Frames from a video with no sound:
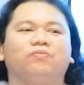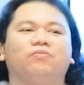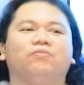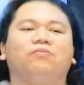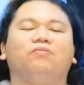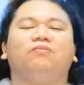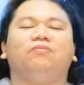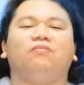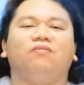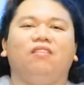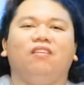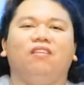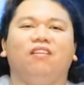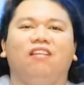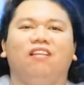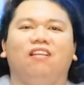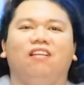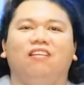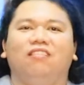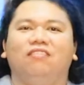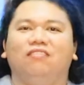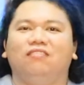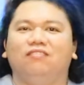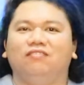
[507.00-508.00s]

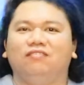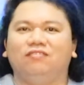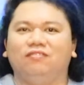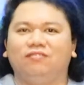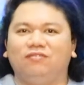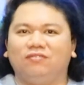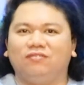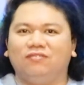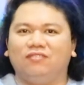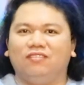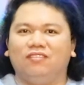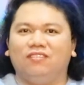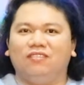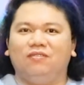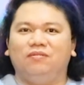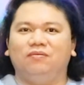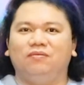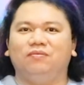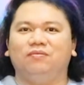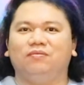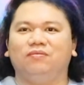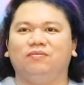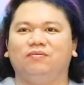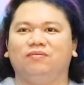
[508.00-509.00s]

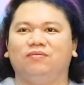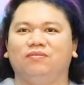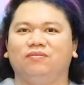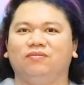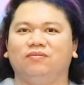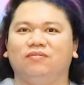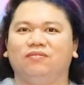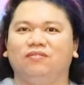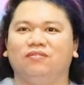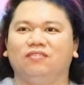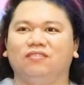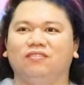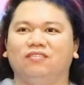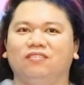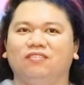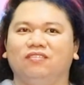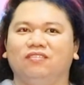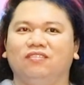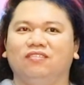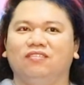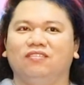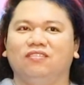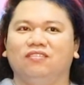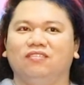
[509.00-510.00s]

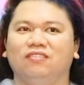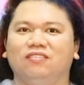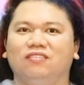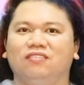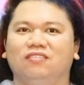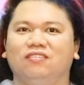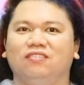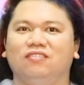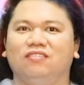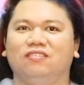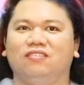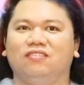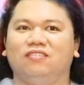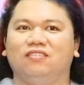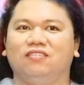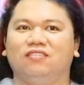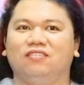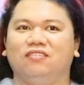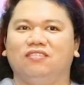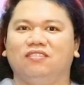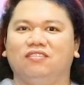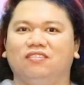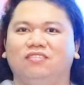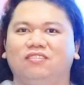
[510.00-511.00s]

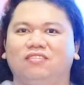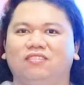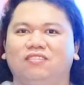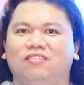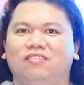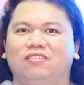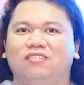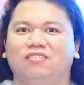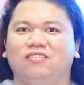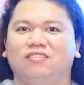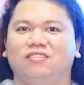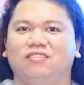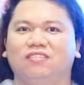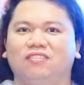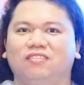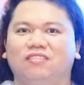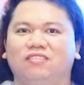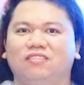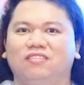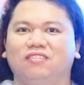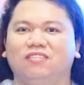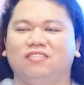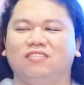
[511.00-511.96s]
No words are spoken by the person on screen.